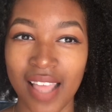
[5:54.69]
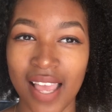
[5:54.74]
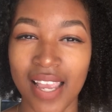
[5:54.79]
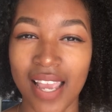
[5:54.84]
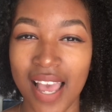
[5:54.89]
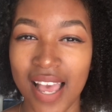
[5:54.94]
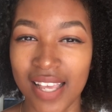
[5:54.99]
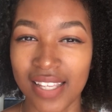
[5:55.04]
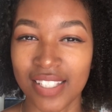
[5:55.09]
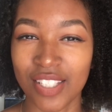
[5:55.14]

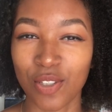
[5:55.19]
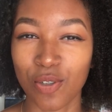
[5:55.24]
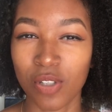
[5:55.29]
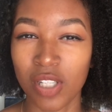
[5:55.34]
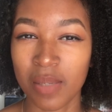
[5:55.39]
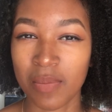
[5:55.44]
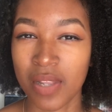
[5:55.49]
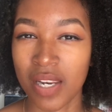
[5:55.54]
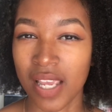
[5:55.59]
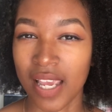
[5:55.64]
like
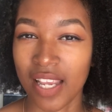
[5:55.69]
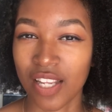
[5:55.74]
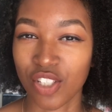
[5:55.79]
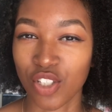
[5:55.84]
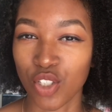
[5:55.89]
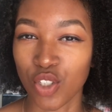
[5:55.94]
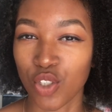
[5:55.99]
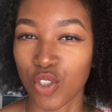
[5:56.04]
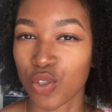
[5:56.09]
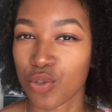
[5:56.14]
School of
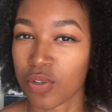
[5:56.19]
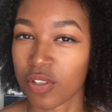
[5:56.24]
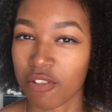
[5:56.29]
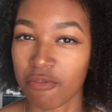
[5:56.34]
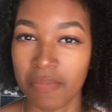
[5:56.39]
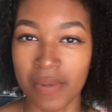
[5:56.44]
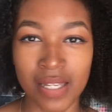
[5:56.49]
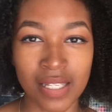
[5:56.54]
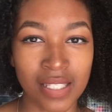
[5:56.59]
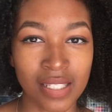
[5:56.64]
Communications, School
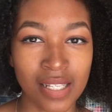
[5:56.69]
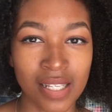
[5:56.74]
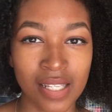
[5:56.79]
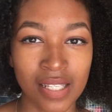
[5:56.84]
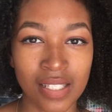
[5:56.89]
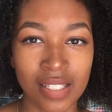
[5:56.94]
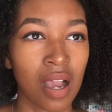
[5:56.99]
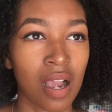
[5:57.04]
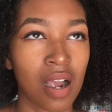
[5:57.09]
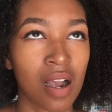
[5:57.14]
of
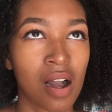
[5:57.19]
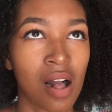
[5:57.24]
Business,